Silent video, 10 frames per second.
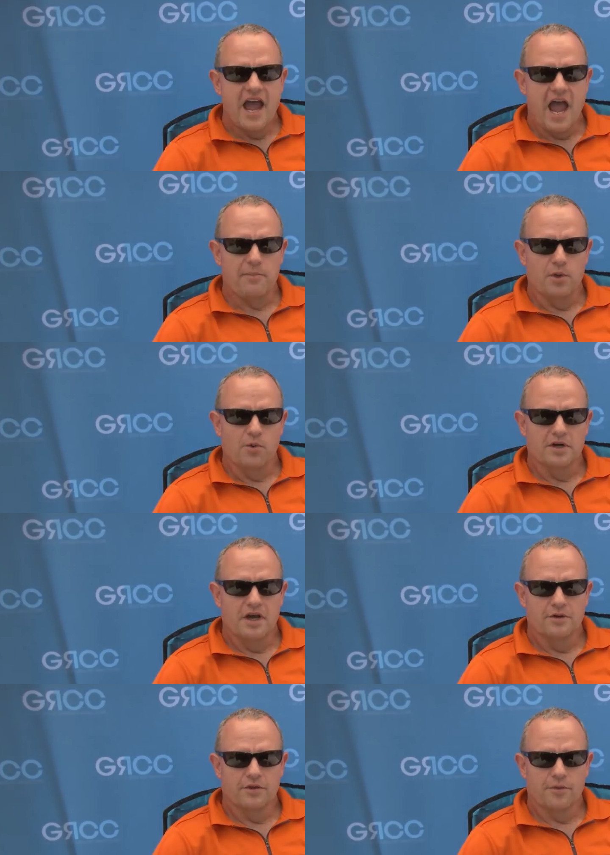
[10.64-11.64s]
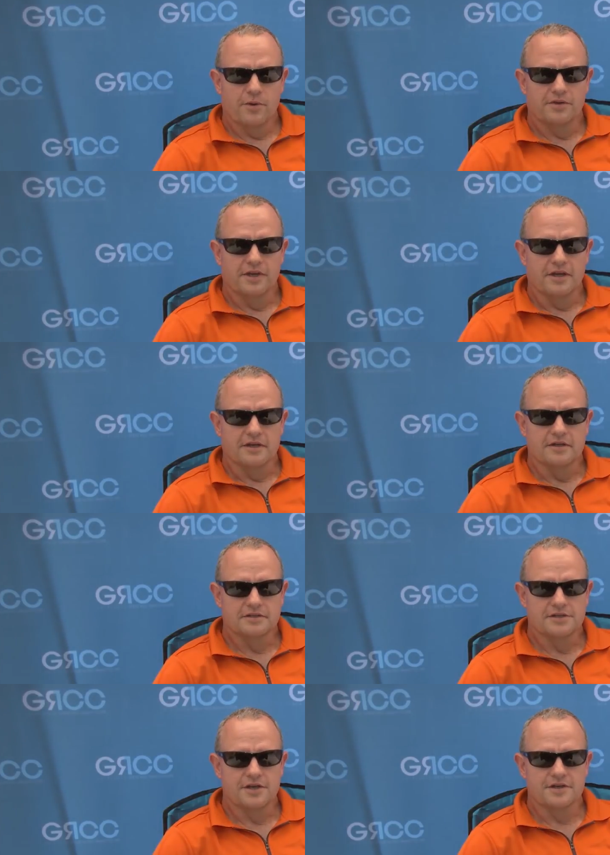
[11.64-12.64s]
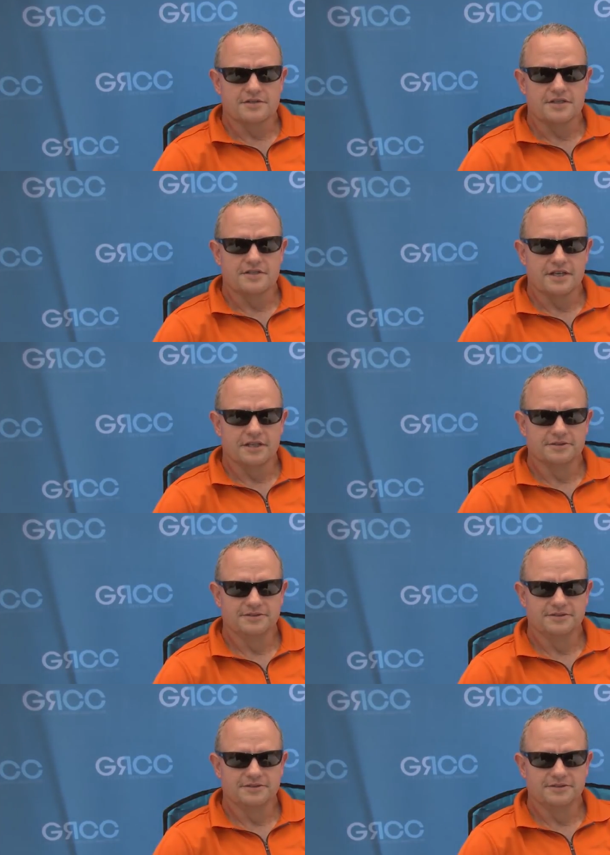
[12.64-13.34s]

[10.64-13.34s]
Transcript: Happy 100th birthday, GRCC.